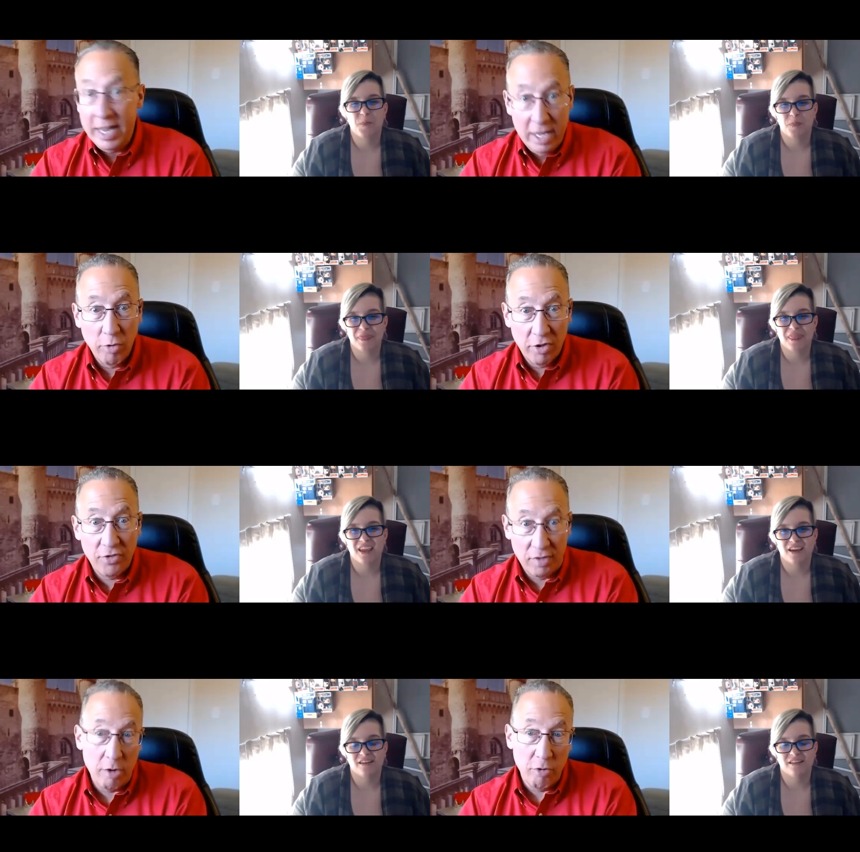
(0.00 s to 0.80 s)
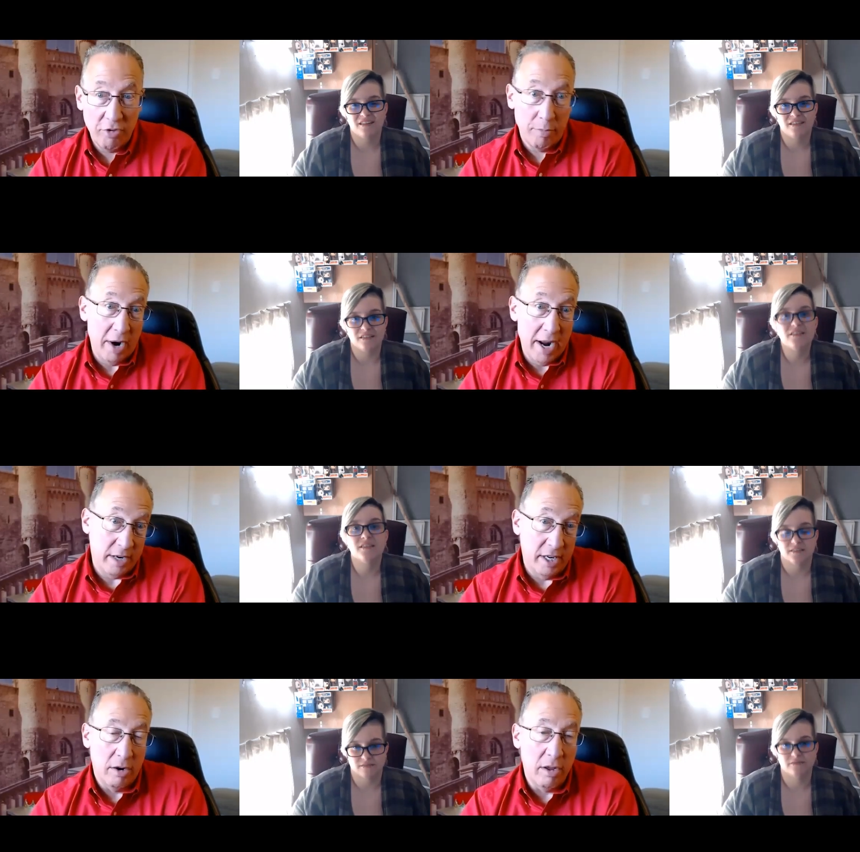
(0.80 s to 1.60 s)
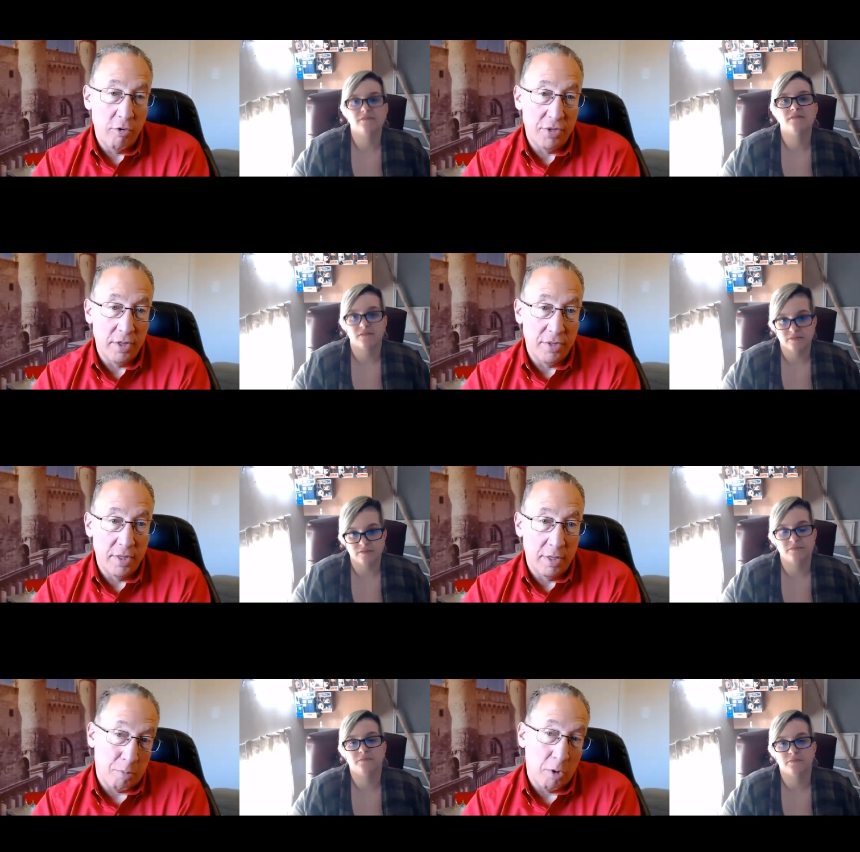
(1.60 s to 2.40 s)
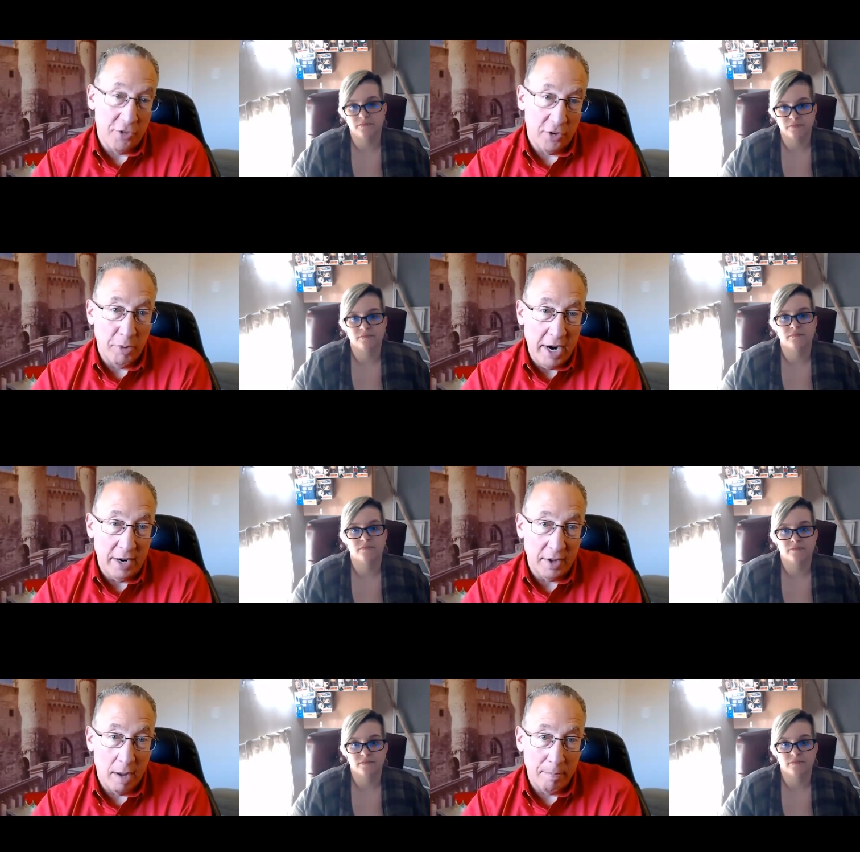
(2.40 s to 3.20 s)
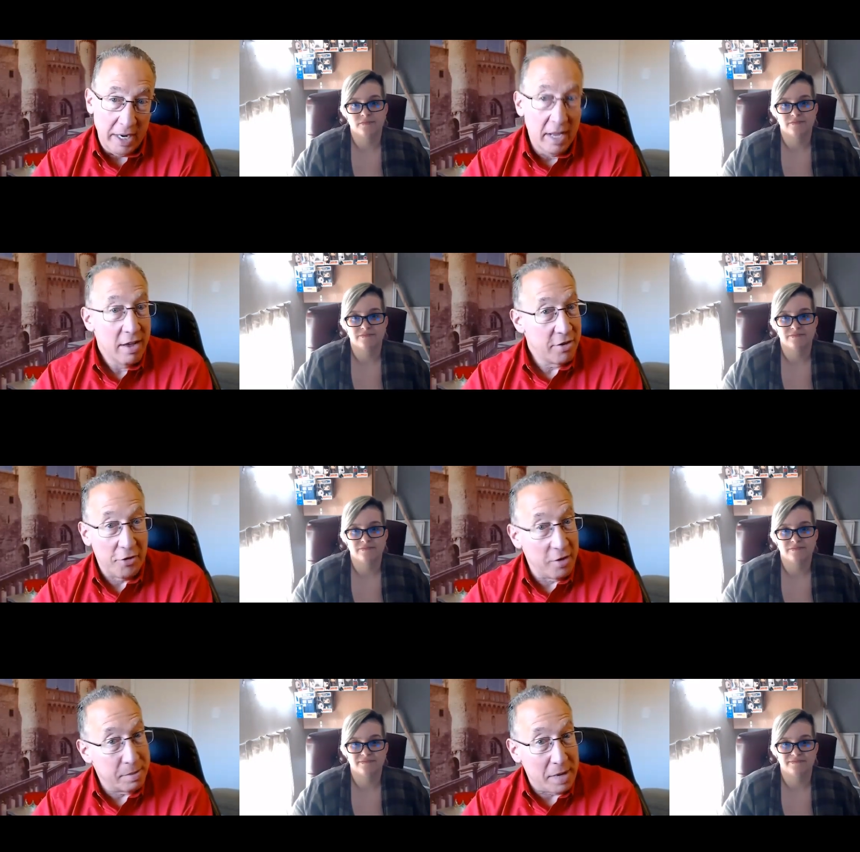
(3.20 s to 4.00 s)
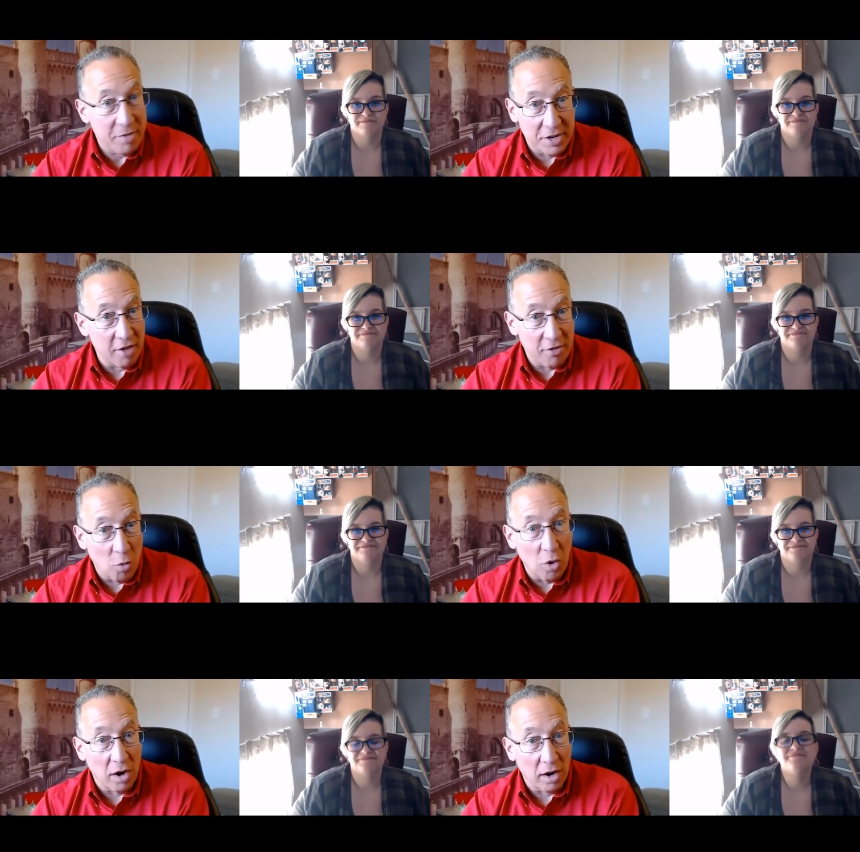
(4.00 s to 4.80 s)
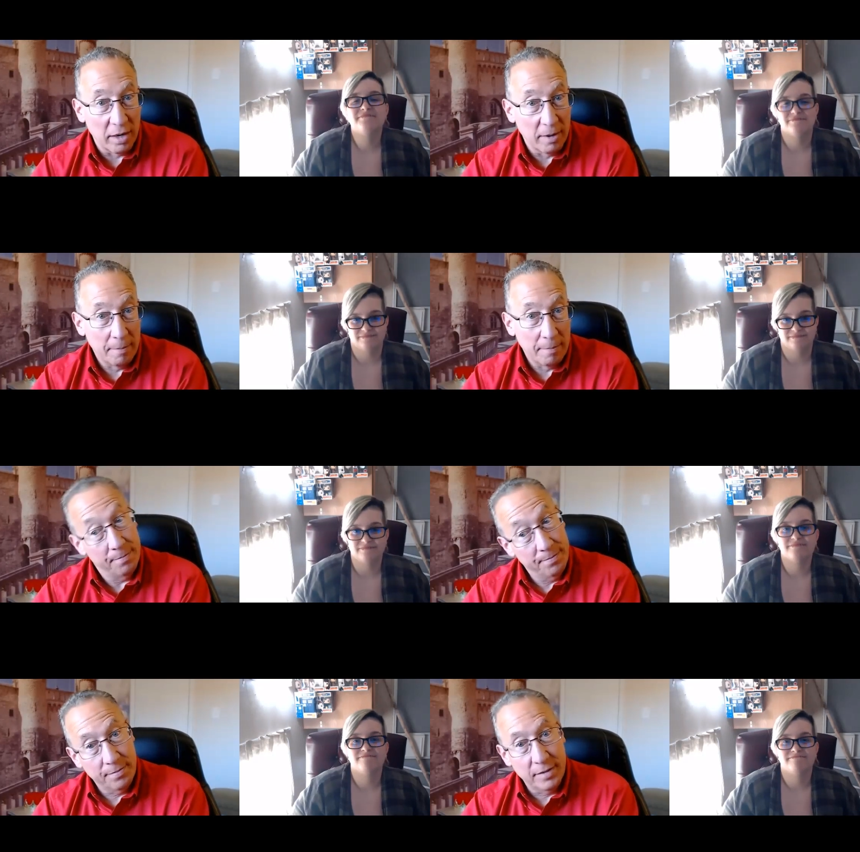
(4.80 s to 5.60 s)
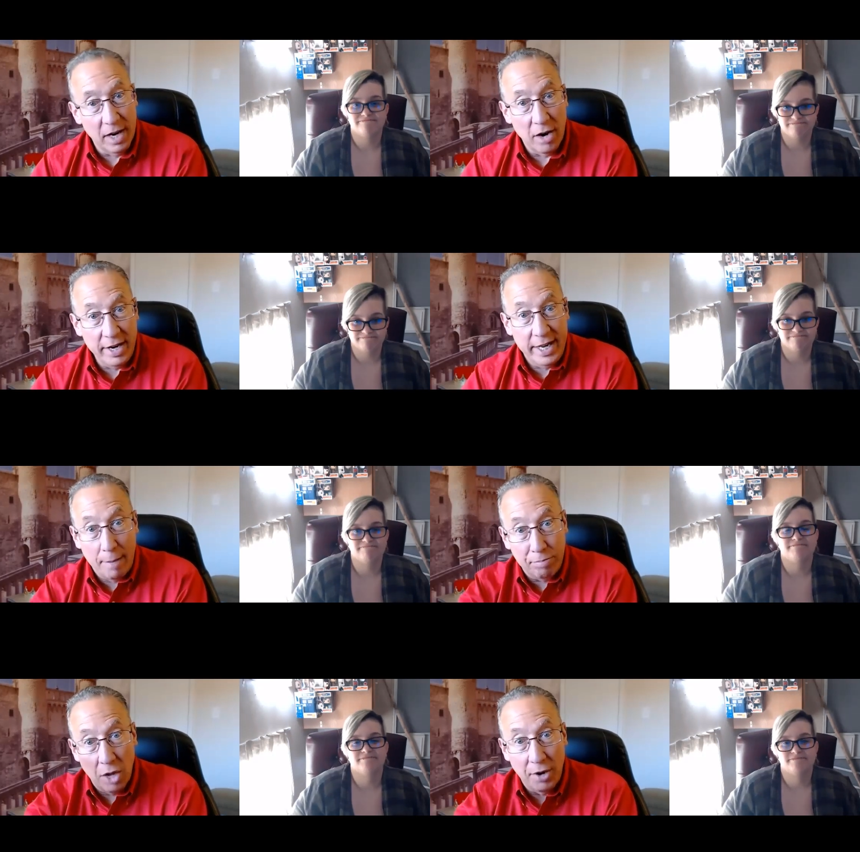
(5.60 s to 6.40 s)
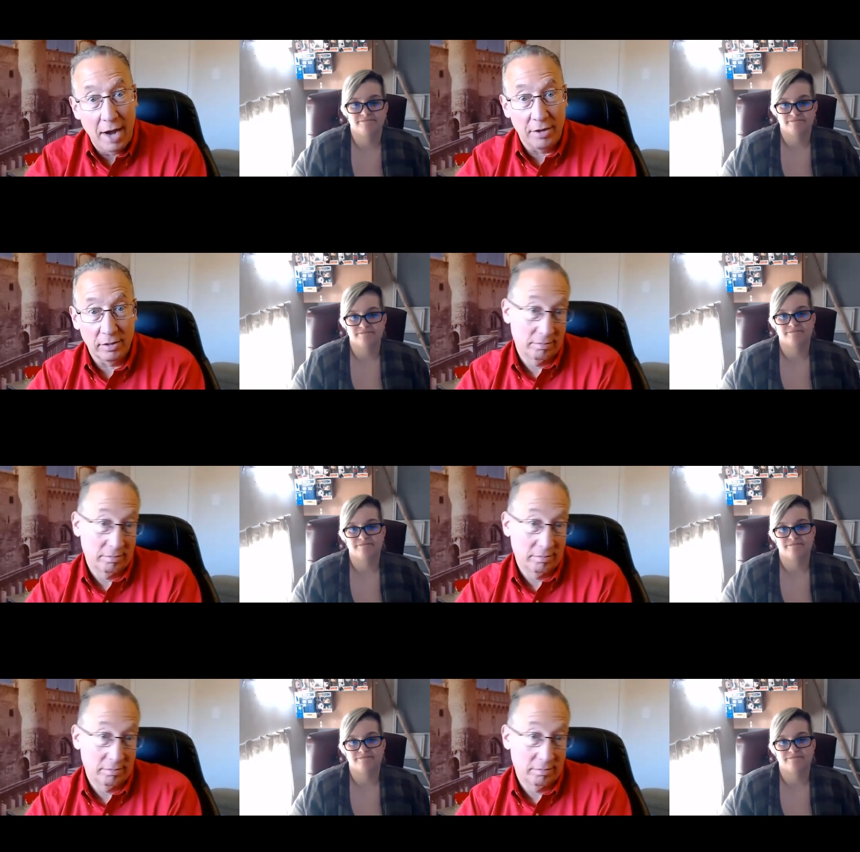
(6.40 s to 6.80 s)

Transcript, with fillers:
Speaker 1: he was the brand, you know, he was the personal brand of the company. So sometimes it doesn't work, you know, and he got blown out.